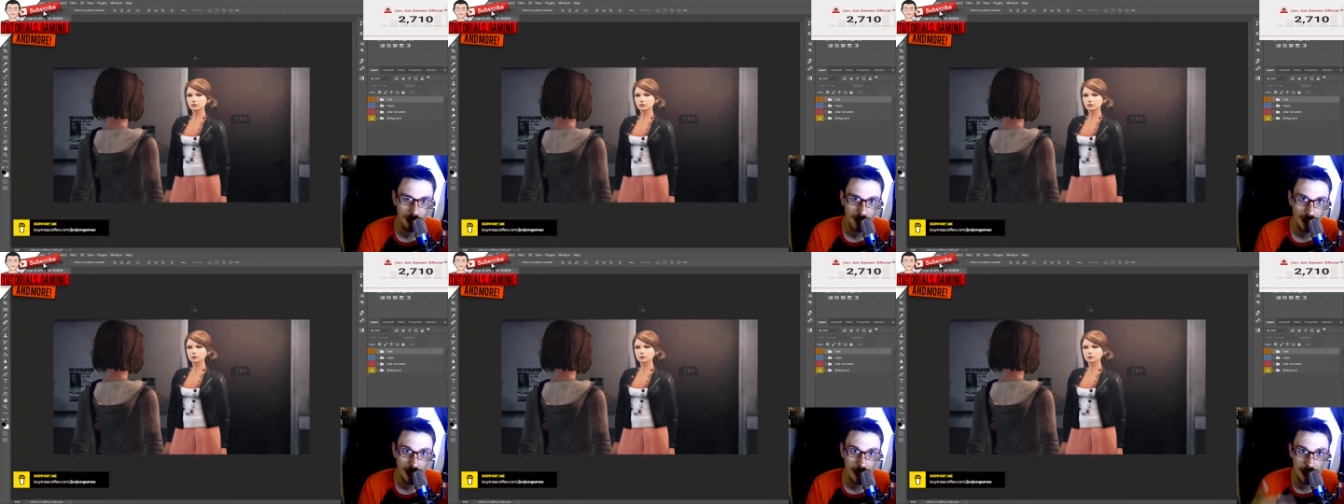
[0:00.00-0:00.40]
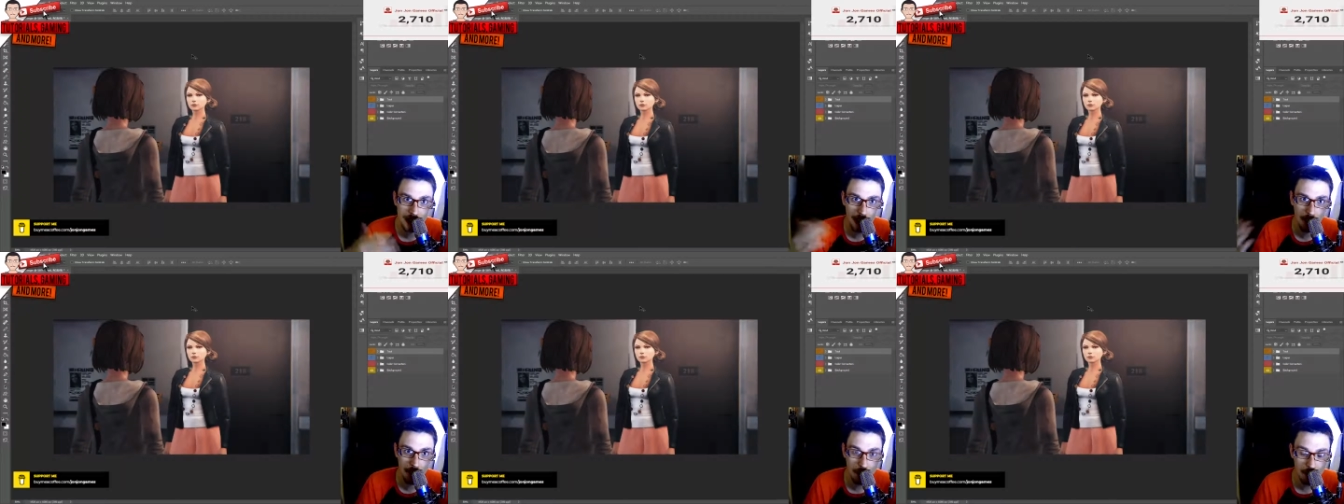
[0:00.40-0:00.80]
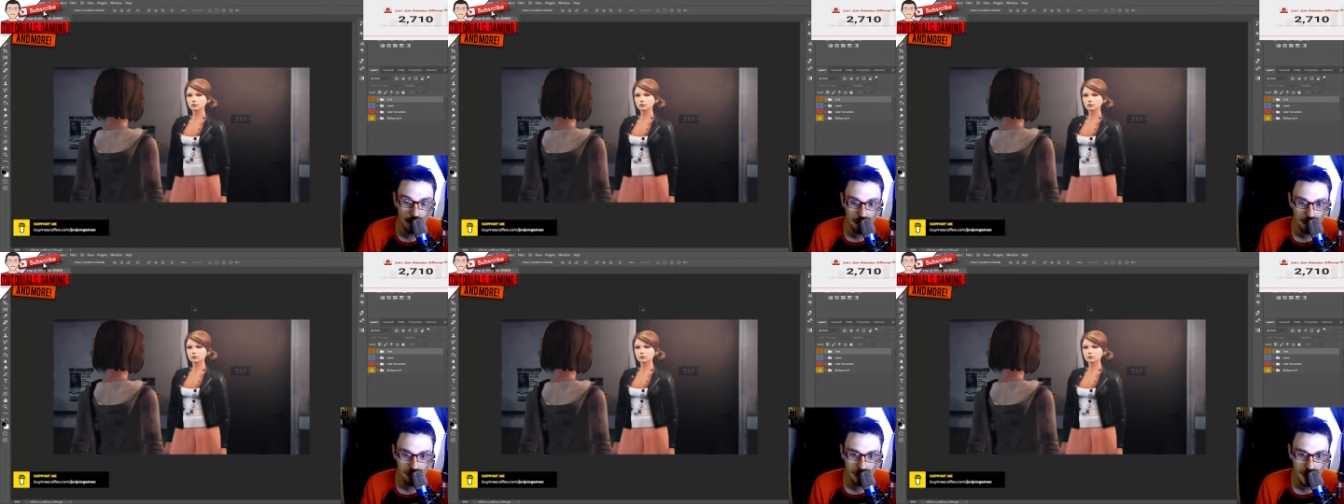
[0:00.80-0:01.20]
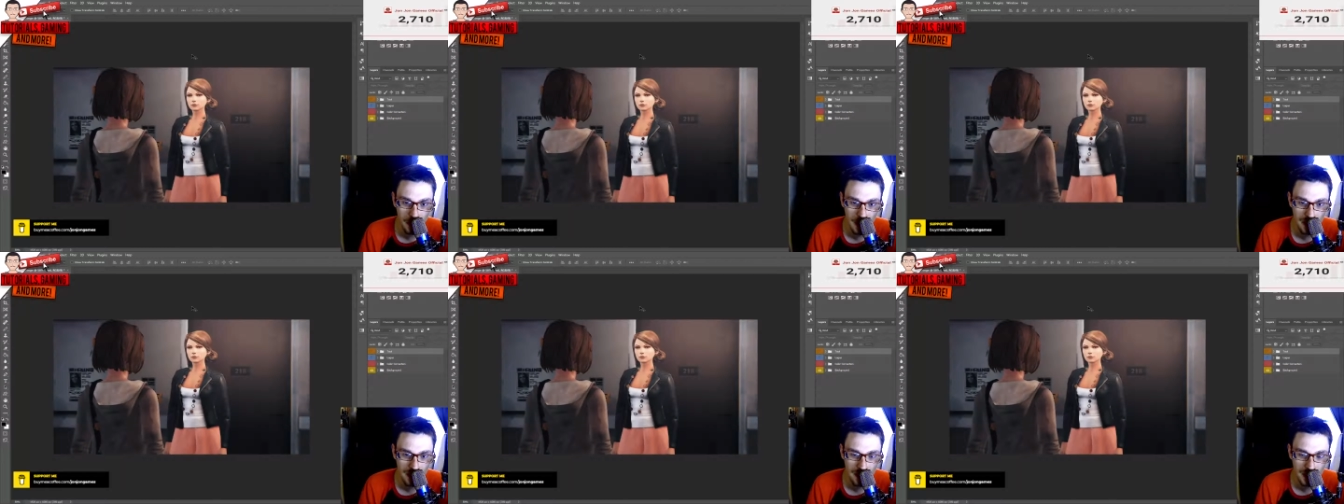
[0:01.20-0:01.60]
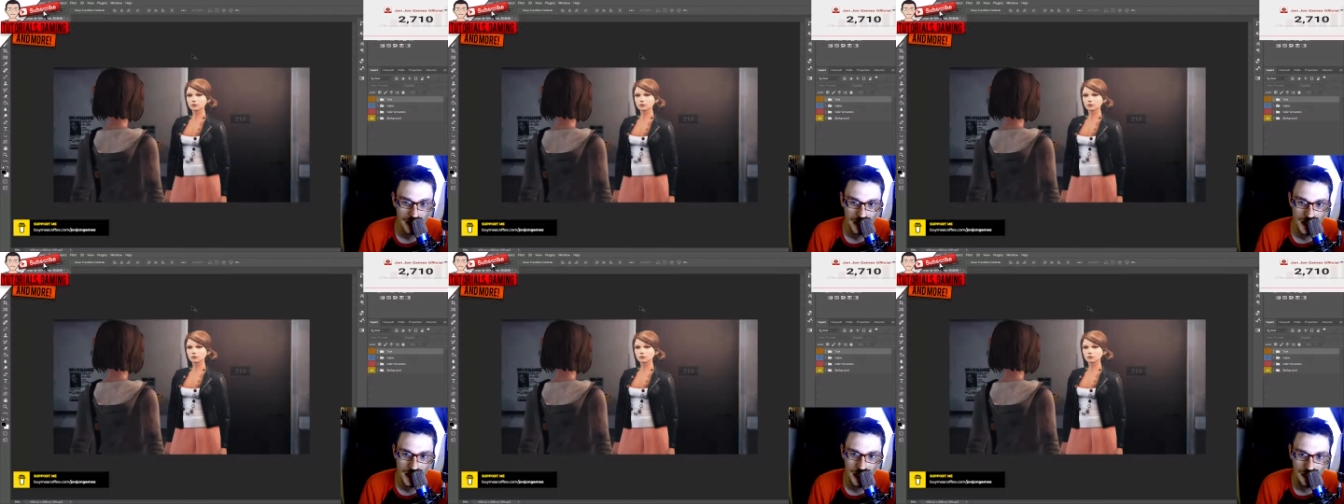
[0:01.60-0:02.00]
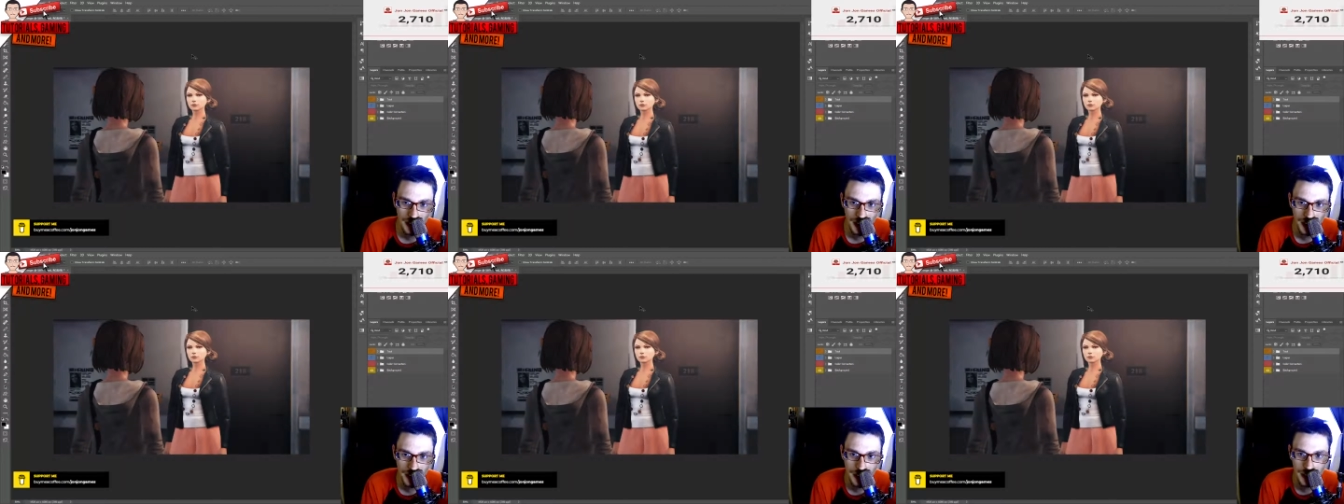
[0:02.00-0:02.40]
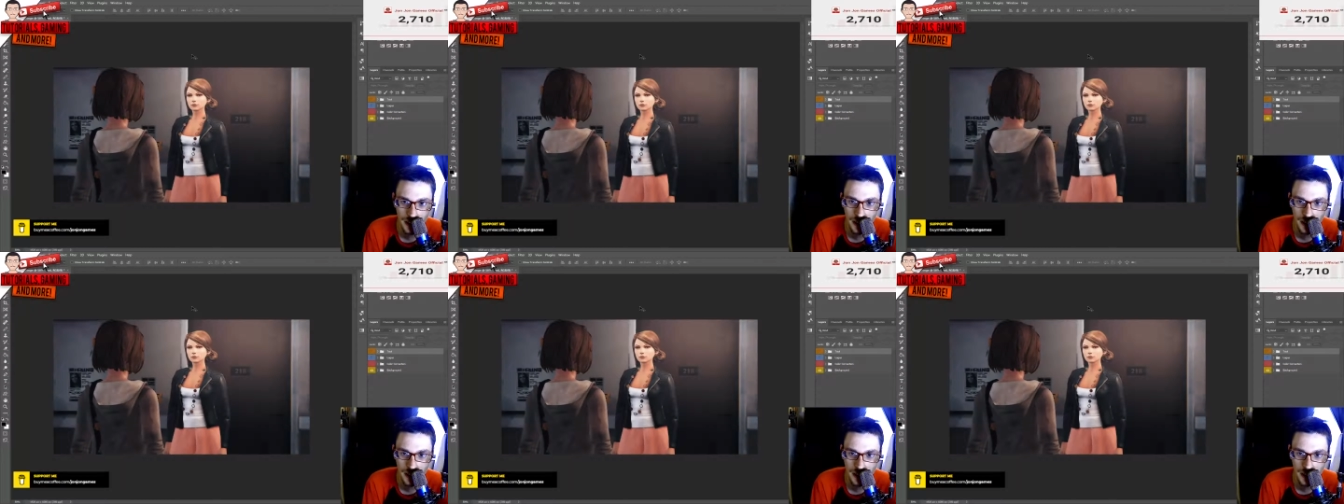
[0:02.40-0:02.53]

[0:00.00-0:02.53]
that's going to be premiering this Sunday